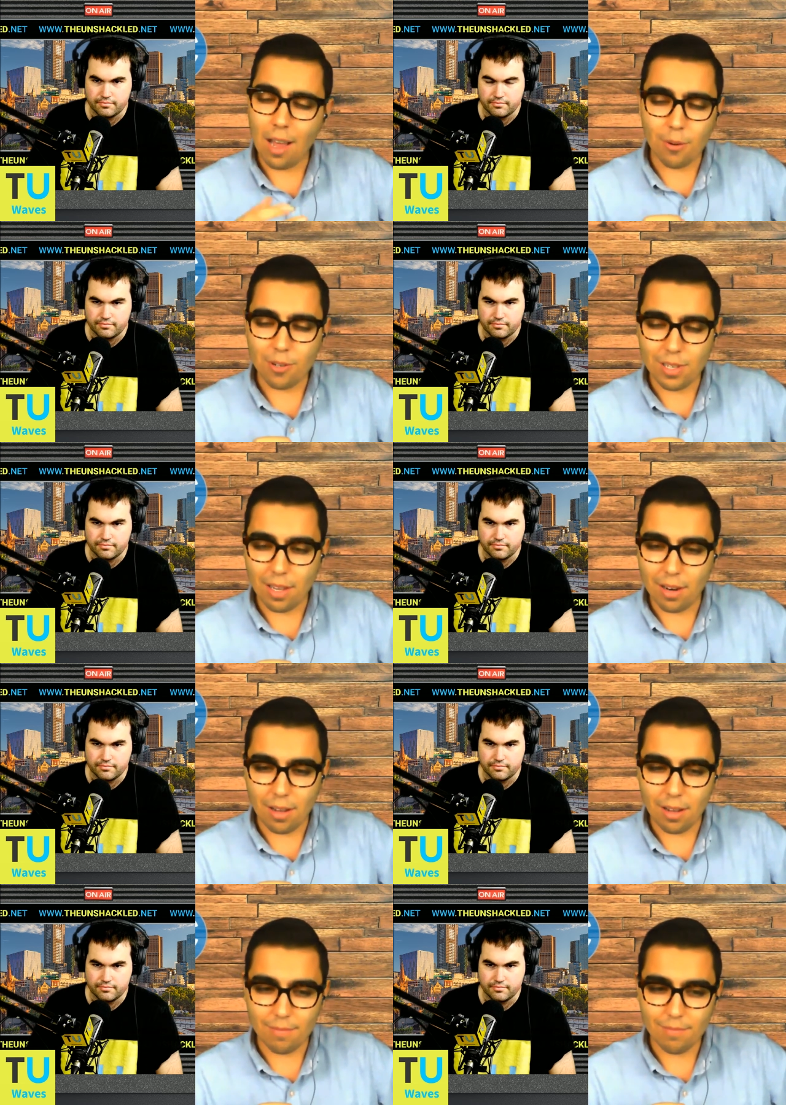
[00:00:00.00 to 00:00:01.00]
Speaker 1: it? Um,
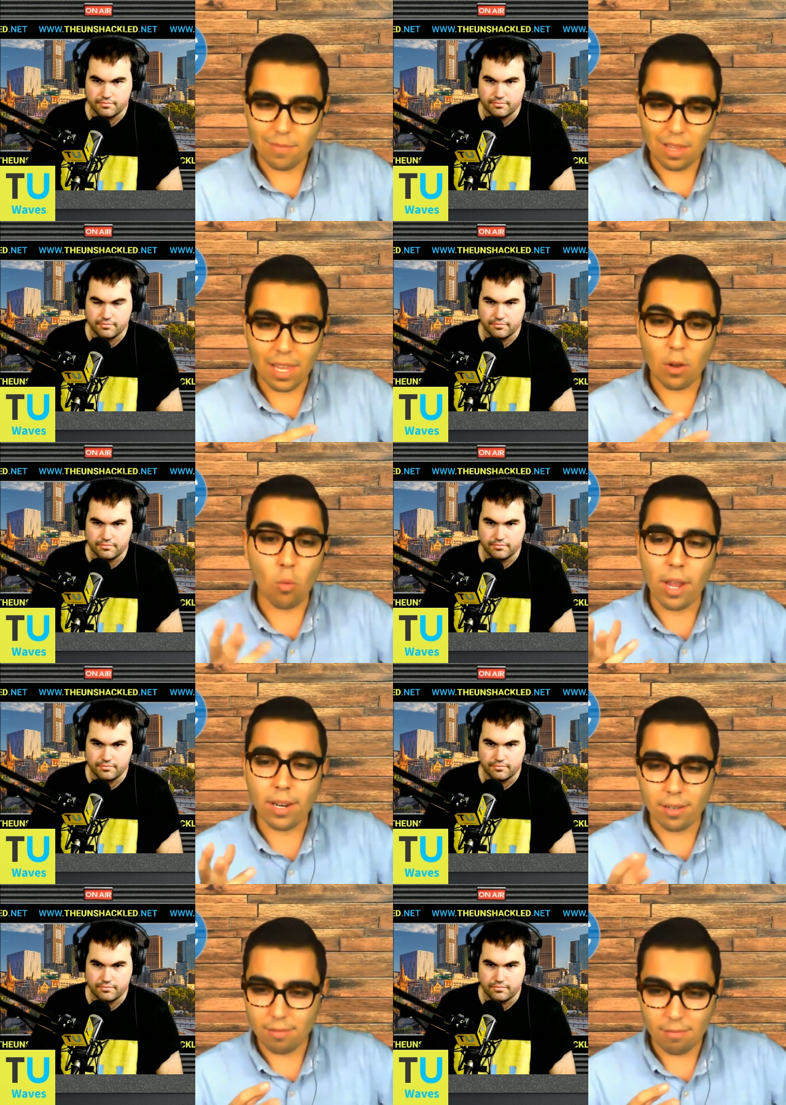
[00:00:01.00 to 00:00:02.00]
legal right,
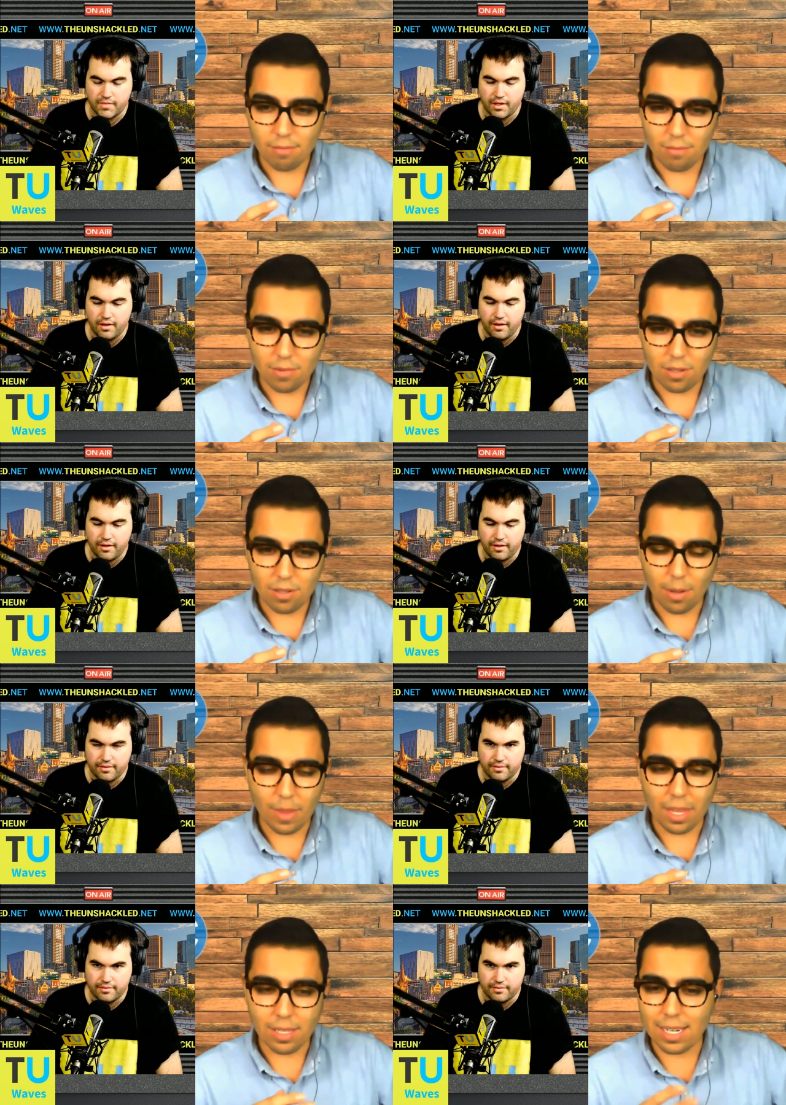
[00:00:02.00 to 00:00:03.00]
something that
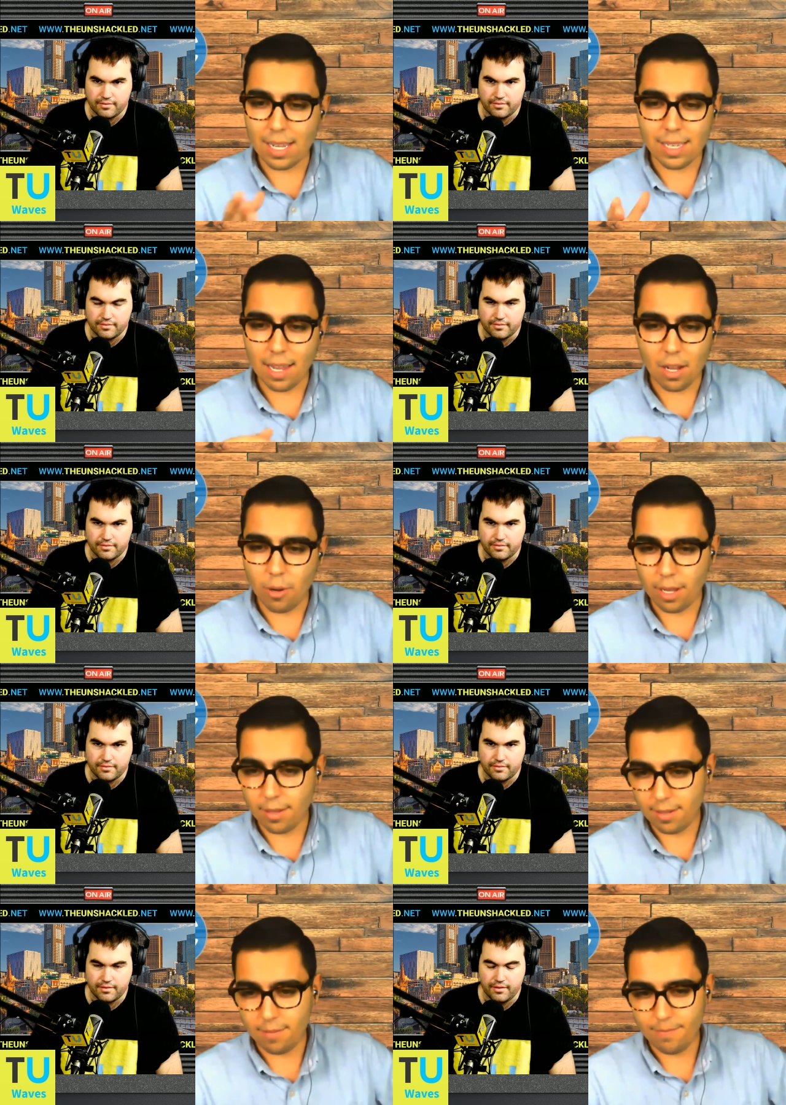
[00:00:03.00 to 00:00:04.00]
states can't go against.
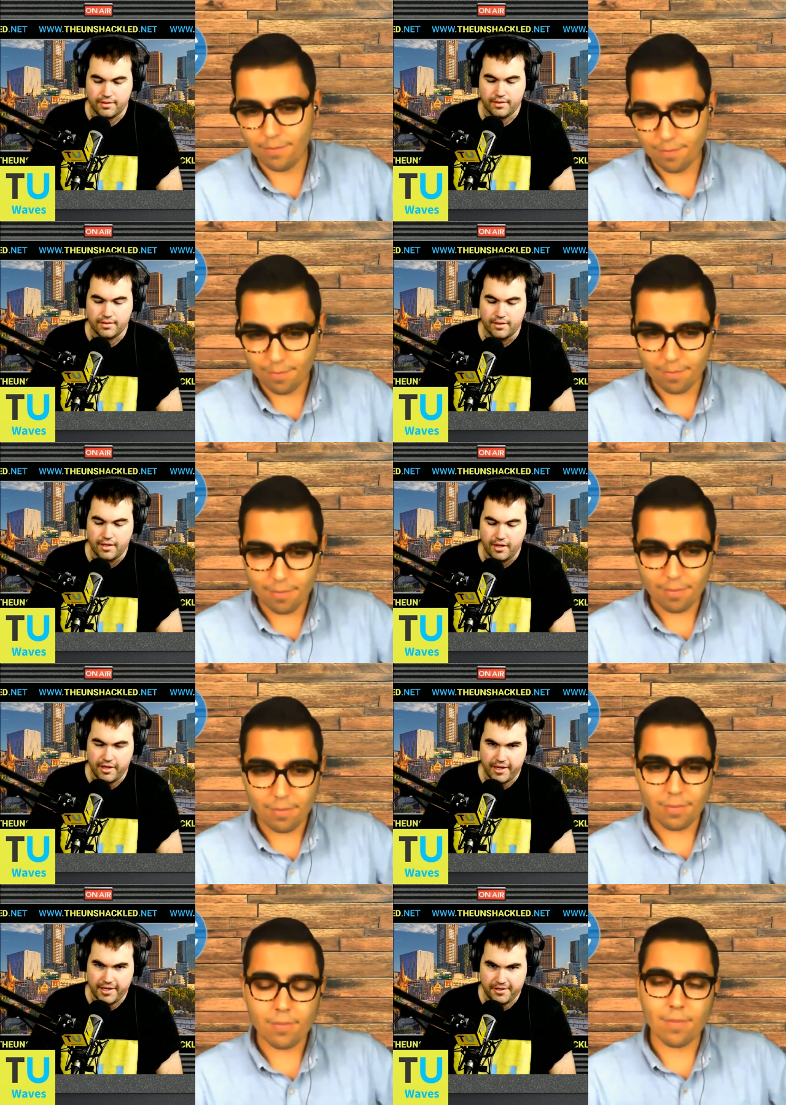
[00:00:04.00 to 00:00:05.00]
Speaker 2: Yeah,
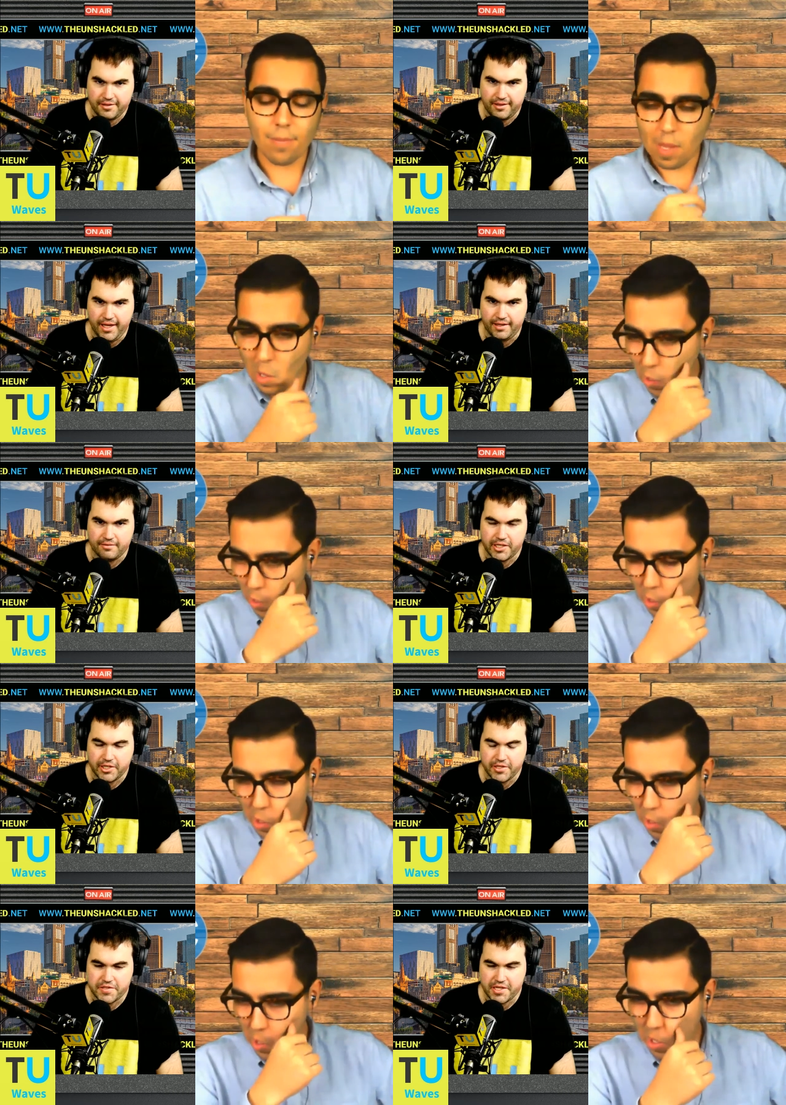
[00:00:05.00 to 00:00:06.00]
I, I don't think uh,
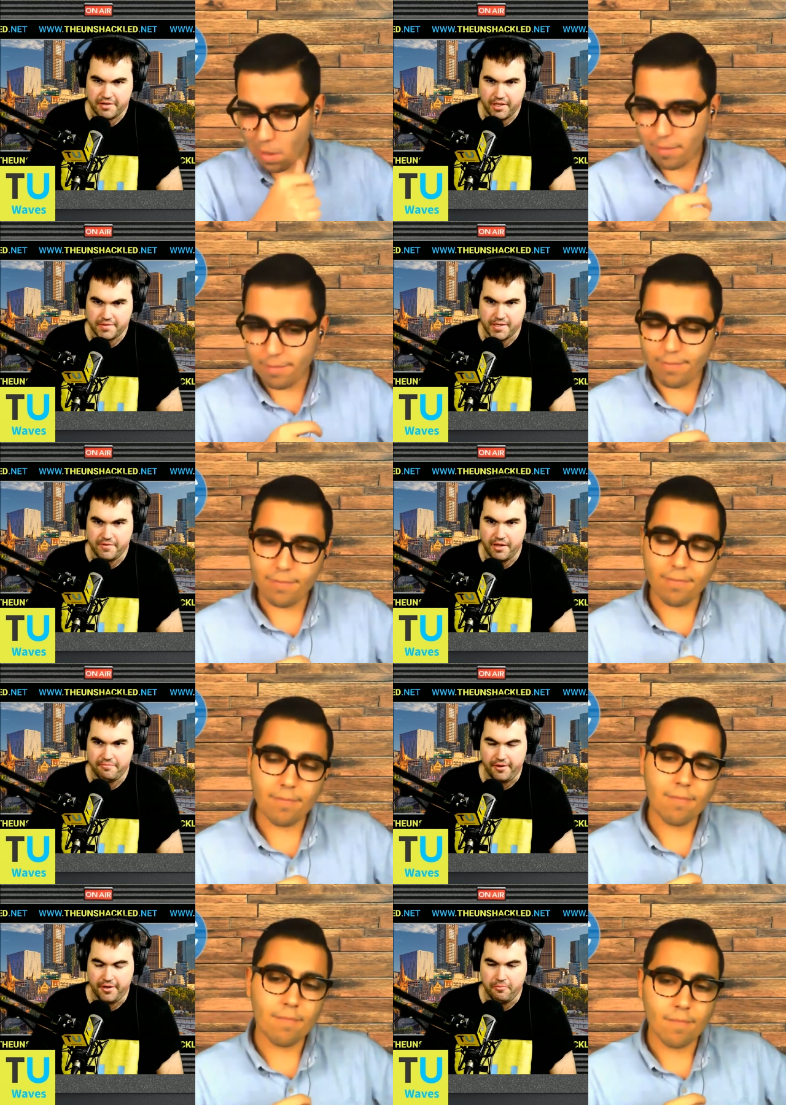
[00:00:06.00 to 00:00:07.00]
conservatives have
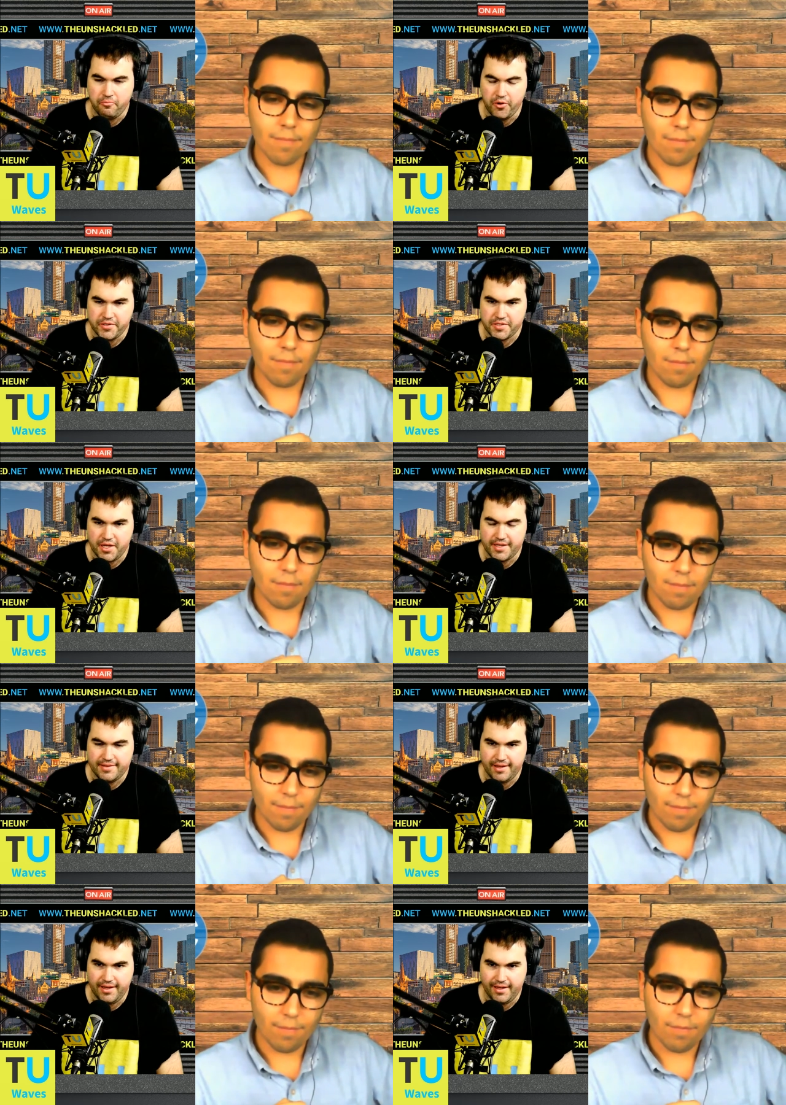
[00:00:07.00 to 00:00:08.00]
never wanted
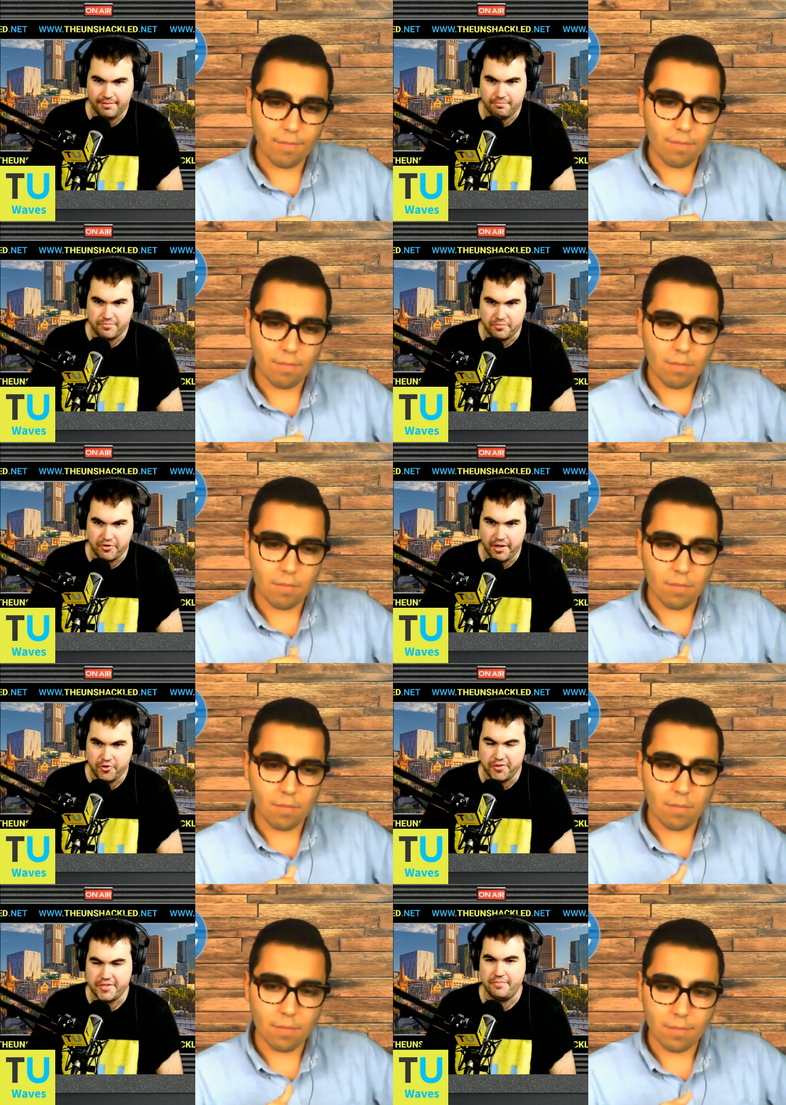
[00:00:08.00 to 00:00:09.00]
the Supreme
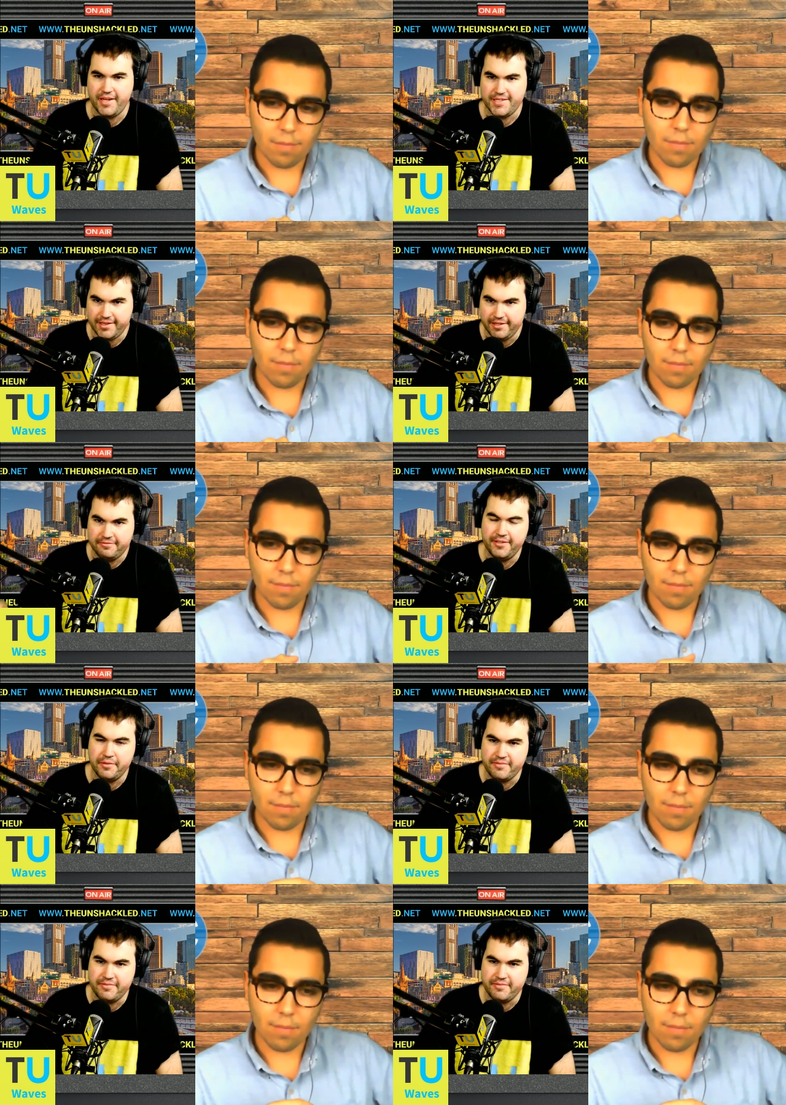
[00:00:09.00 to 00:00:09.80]
Court to basically flip and